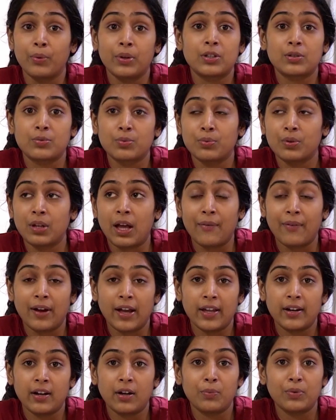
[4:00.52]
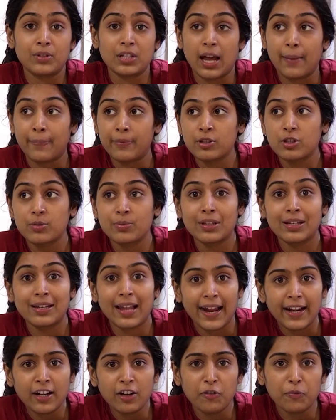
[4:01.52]
which happens to be the
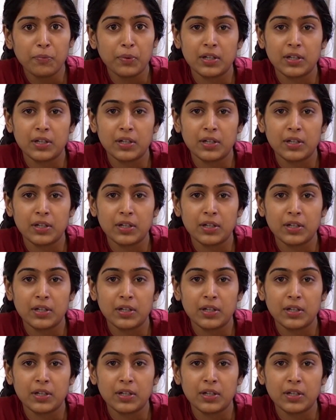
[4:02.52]
land of